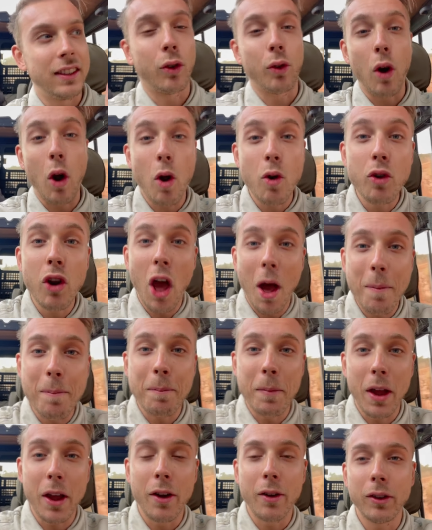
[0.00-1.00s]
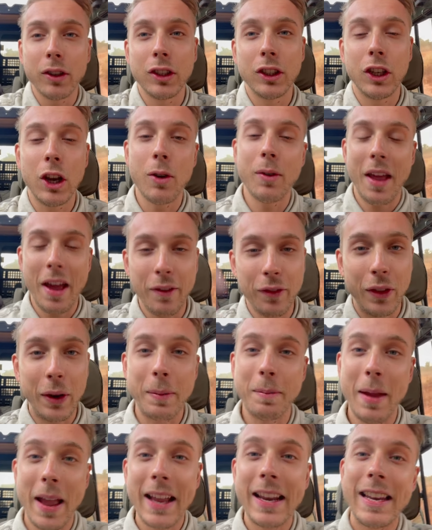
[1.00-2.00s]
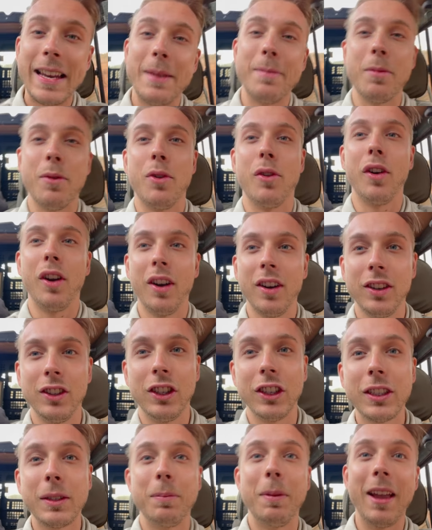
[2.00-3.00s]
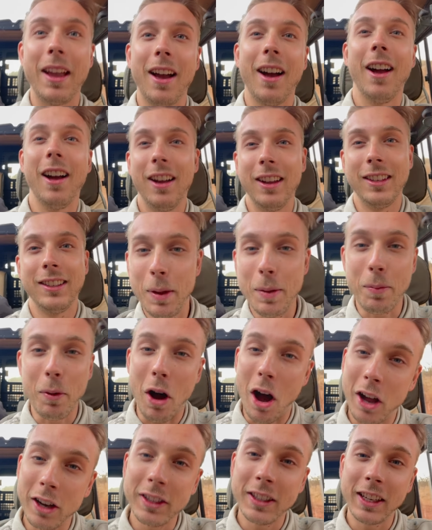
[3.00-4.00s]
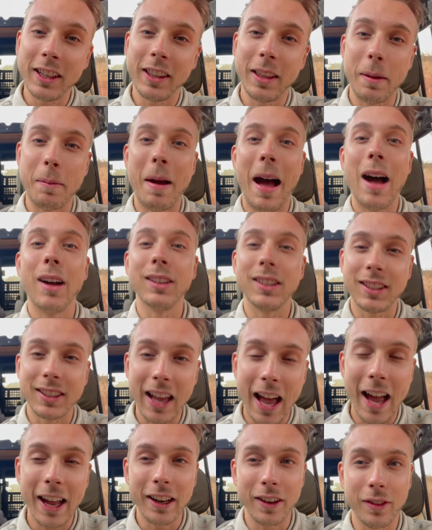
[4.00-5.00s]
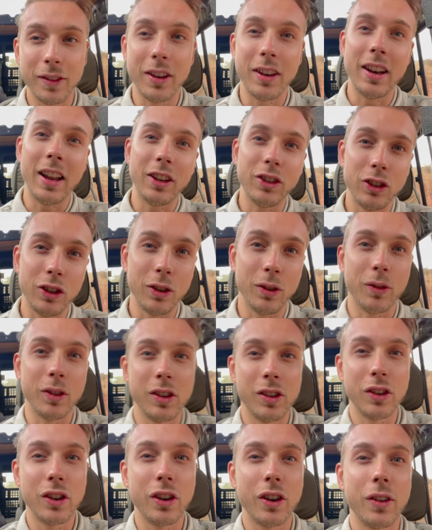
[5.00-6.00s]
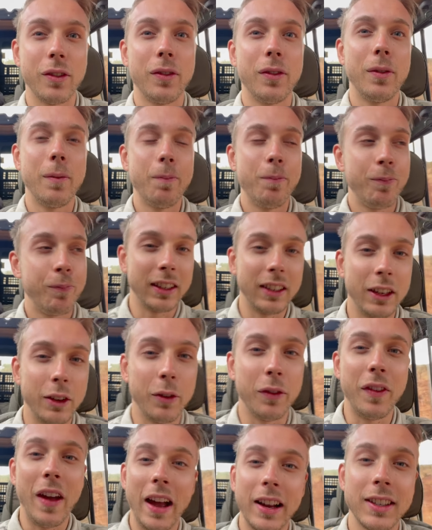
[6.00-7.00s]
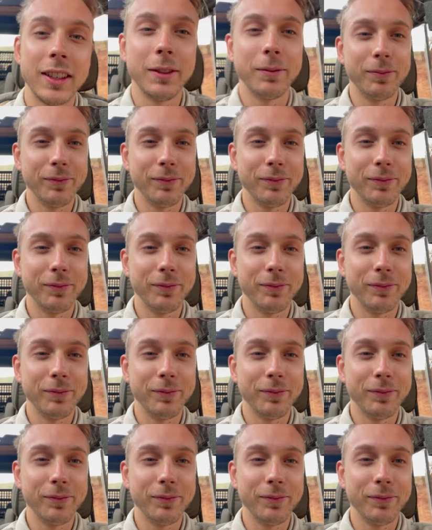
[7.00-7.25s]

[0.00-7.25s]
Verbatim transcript: grown-up males don't have their mane anymore just because people hunting them outside of the national reserve. A little fact.